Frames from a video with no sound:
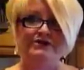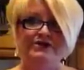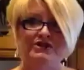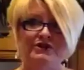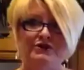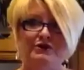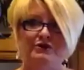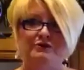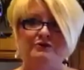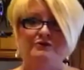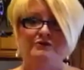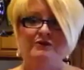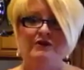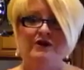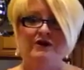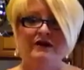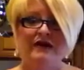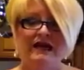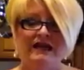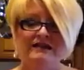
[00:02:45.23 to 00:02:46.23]
2.
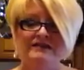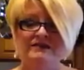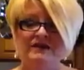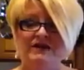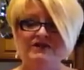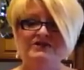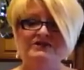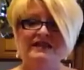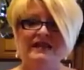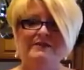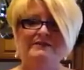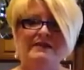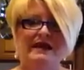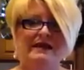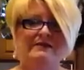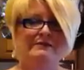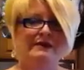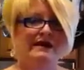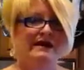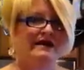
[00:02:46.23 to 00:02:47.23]
Okay, so I just keep that
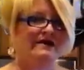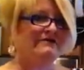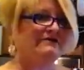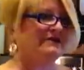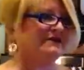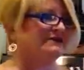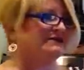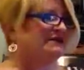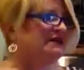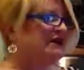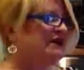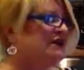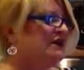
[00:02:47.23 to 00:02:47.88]
in my office.